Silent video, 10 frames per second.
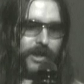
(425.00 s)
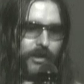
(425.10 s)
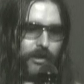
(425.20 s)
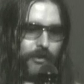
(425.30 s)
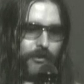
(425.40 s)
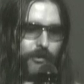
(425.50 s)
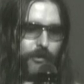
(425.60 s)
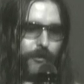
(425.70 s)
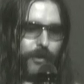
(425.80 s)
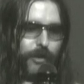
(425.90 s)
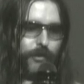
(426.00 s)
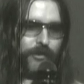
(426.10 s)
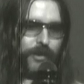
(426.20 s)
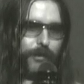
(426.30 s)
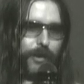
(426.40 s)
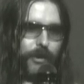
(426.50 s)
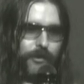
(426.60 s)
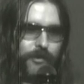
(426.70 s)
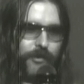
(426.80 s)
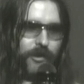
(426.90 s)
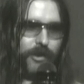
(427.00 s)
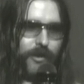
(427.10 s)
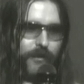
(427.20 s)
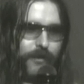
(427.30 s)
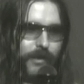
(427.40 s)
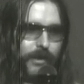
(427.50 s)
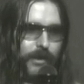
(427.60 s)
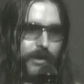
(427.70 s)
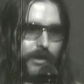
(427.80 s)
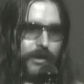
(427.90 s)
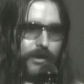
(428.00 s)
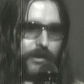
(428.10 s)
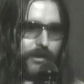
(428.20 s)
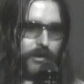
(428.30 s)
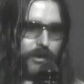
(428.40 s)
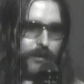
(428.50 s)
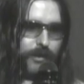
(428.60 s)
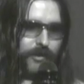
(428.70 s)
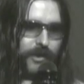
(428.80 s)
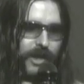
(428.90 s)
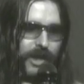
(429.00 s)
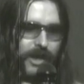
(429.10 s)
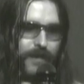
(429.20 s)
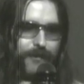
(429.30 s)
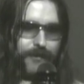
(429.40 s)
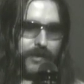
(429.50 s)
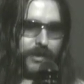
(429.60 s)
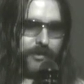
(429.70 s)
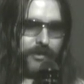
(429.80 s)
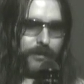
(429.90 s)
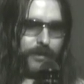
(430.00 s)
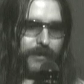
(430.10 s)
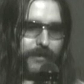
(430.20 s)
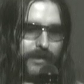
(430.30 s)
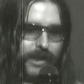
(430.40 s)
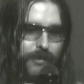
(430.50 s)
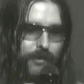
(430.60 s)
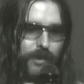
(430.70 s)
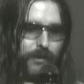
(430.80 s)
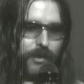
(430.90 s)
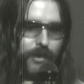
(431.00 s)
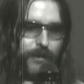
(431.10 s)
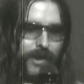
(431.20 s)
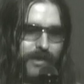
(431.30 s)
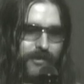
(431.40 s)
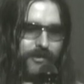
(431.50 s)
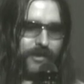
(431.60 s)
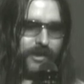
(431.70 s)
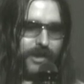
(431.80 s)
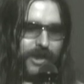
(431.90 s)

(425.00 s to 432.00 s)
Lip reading: horizontal and vertical sync pulses, I'm using a method that one of my mates did,